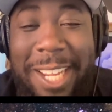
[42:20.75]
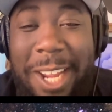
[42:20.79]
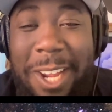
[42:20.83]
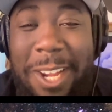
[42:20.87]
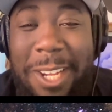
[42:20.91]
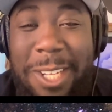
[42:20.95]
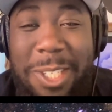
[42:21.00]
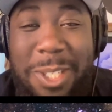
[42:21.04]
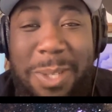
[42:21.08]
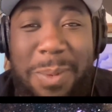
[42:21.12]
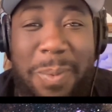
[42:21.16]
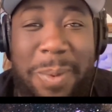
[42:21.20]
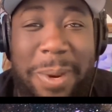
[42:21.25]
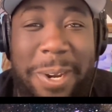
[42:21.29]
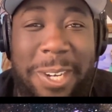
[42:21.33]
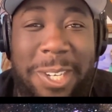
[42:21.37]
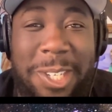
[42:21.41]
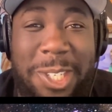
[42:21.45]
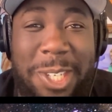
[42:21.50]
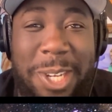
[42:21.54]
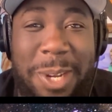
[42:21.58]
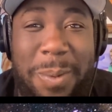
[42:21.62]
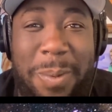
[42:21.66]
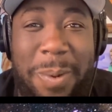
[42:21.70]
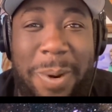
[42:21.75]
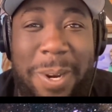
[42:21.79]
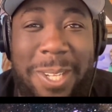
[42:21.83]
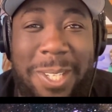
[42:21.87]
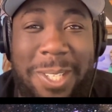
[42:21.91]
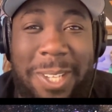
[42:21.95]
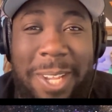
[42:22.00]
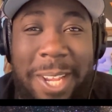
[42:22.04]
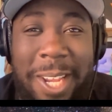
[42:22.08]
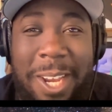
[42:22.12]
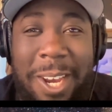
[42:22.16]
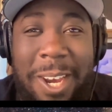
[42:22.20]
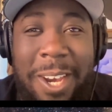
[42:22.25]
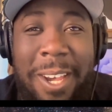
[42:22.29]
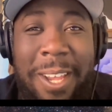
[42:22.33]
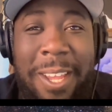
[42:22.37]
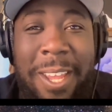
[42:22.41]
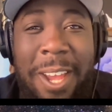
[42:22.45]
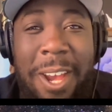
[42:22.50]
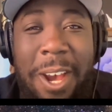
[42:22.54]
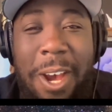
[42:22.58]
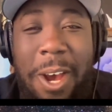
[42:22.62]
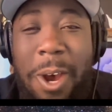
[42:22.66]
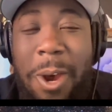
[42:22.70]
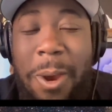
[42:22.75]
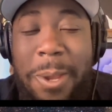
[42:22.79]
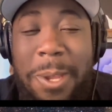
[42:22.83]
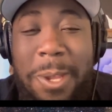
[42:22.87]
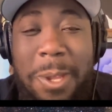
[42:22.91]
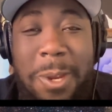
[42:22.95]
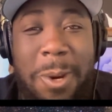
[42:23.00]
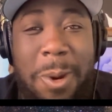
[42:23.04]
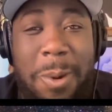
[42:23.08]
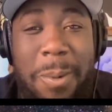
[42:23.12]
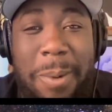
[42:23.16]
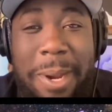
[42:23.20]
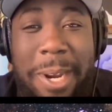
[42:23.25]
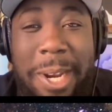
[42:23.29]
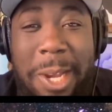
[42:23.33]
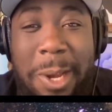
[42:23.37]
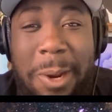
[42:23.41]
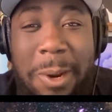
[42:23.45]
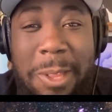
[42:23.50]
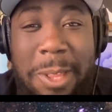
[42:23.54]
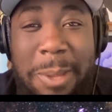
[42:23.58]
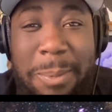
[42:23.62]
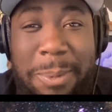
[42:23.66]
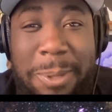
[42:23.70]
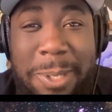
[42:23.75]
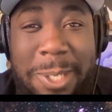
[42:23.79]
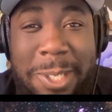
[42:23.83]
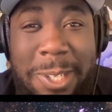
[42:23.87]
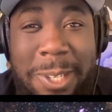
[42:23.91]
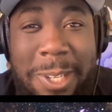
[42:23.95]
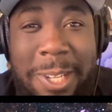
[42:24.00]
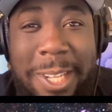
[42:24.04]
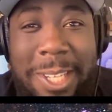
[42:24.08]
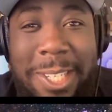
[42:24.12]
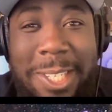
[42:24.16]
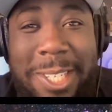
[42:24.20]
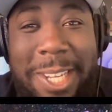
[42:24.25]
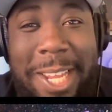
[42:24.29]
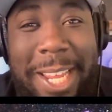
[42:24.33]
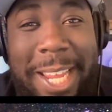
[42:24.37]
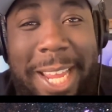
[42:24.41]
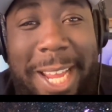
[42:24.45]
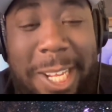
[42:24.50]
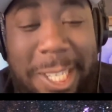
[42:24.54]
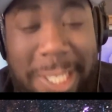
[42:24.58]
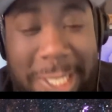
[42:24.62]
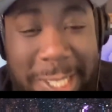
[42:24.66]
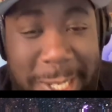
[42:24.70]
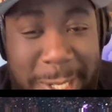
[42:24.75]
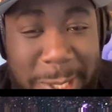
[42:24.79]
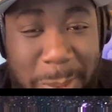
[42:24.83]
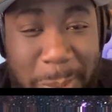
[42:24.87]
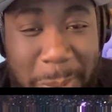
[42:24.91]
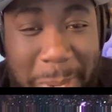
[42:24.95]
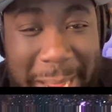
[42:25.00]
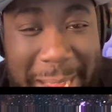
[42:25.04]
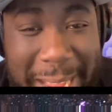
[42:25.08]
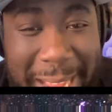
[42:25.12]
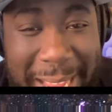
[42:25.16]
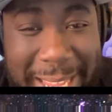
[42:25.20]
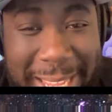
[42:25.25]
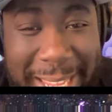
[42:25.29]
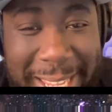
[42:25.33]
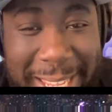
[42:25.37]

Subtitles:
on some weird shit where it's like, oh, you don't want to go to the Brazilian steakhouse because why?